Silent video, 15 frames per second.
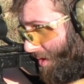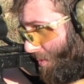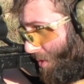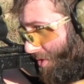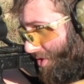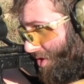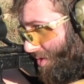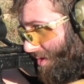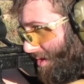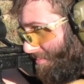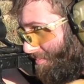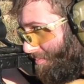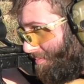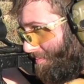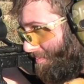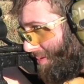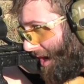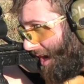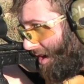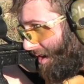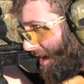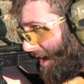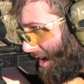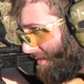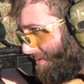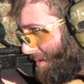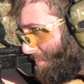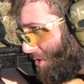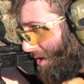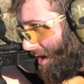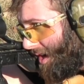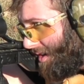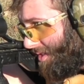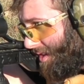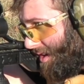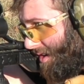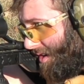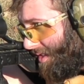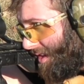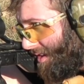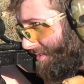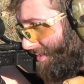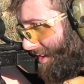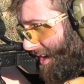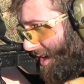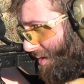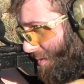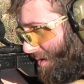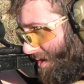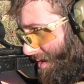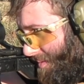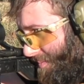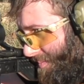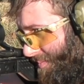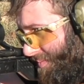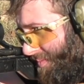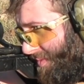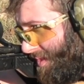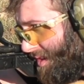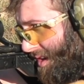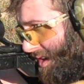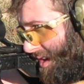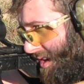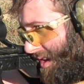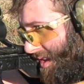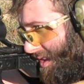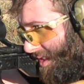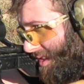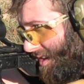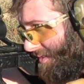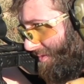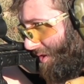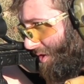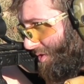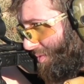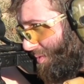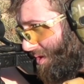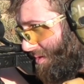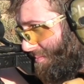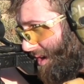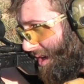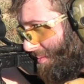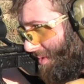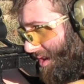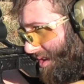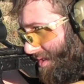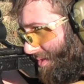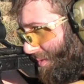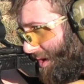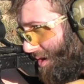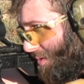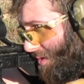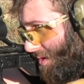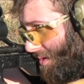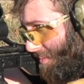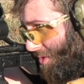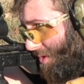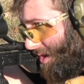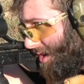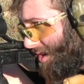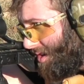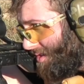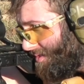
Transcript: We're shooting about half MOA, I think, on that second one. That first one might have been three quarter MOA.